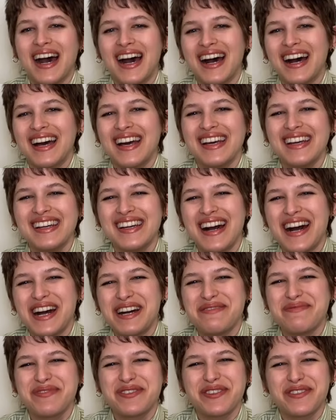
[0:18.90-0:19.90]
Hi,
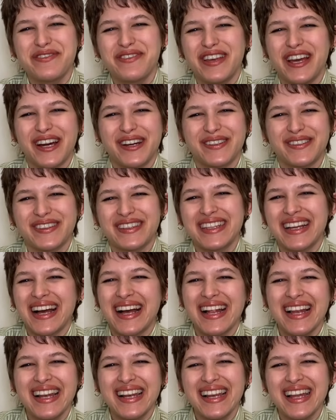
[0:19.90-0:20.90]
I'm Sofia
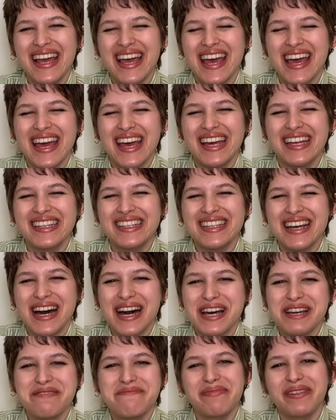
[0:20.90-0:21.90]
Contal, and
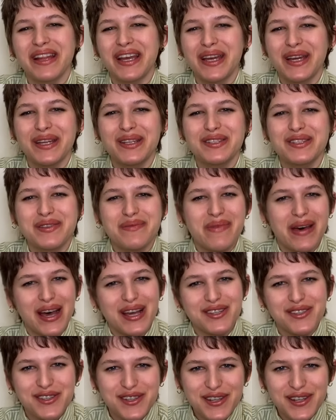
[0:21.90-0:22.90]
I am playing
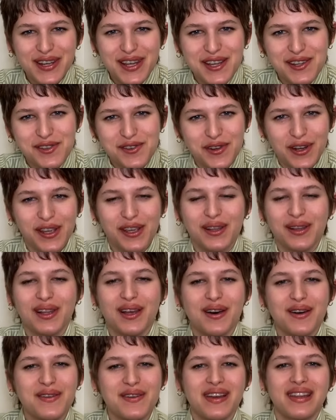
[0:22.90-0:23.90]
Sebastian and
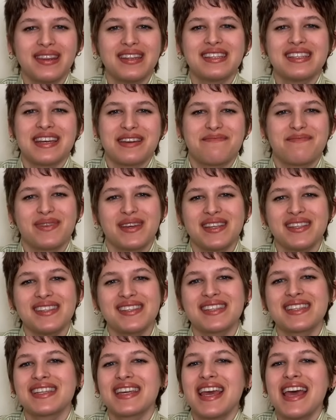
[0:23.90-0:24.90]
Trinculo in The
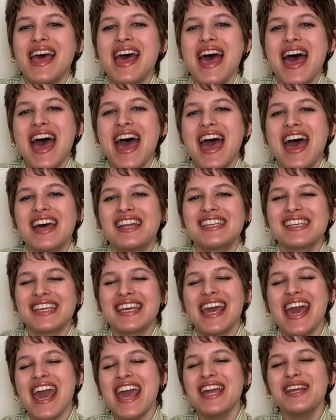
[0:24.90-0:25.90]
Tempest, and
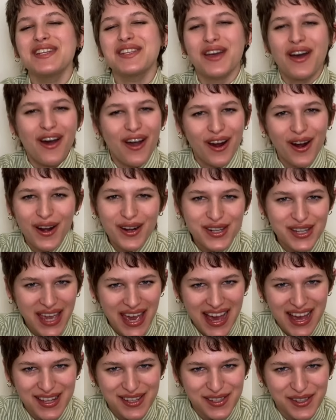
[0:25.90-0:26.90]
Kate
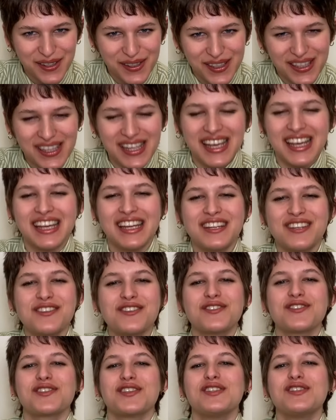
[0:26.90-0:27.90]
Hardcastle in
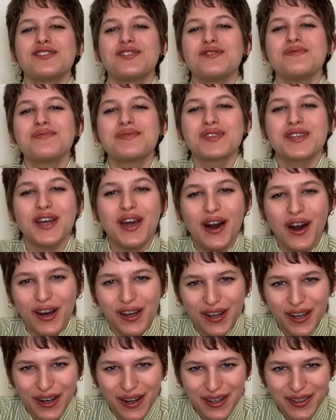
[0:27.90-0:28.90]
She Stoops to
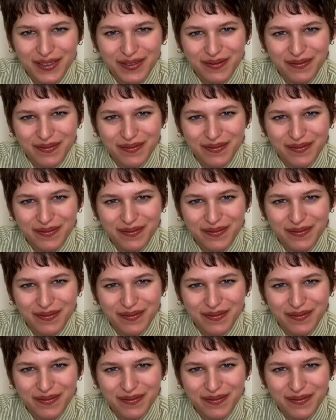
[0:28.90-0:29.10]
Conquer.